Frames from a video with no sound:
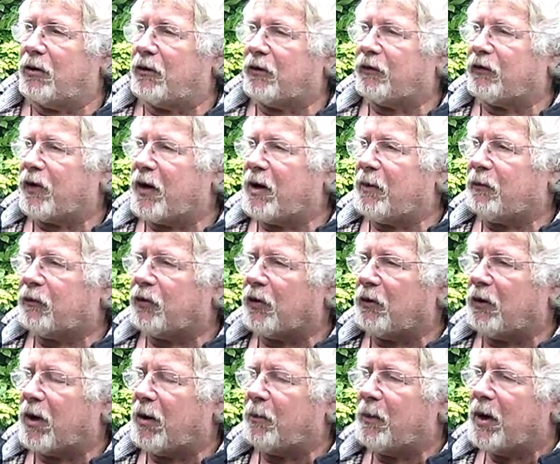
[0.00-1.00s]
At the same
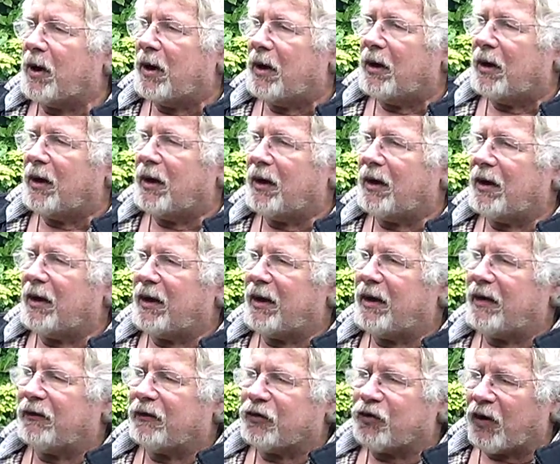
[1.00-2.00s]
time,
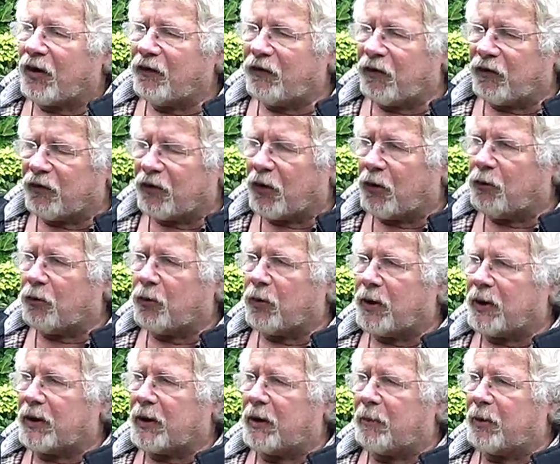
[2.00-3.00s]
it changes so
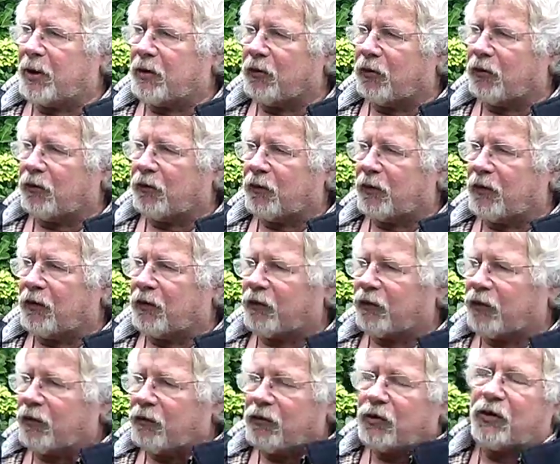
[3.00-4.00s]
quickly because as
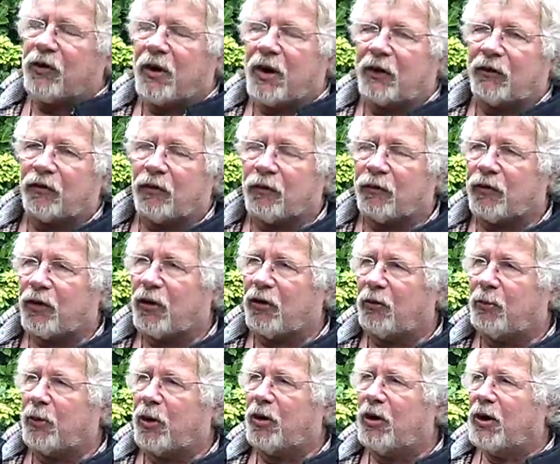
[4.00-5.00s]
soon as you hit
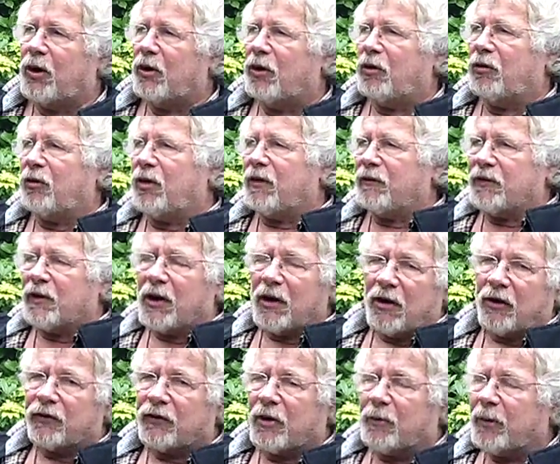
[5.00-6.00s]
October or even the
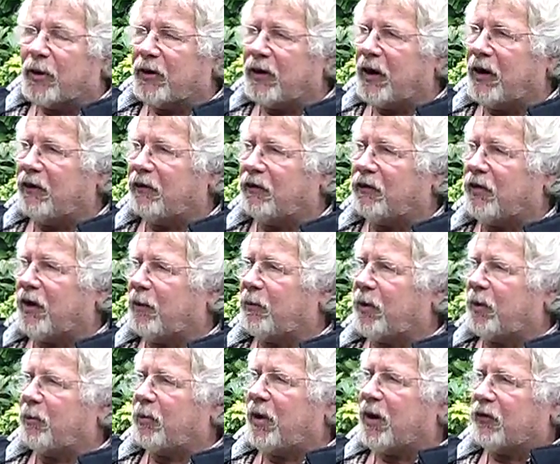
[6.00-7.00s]
last couple of days of September,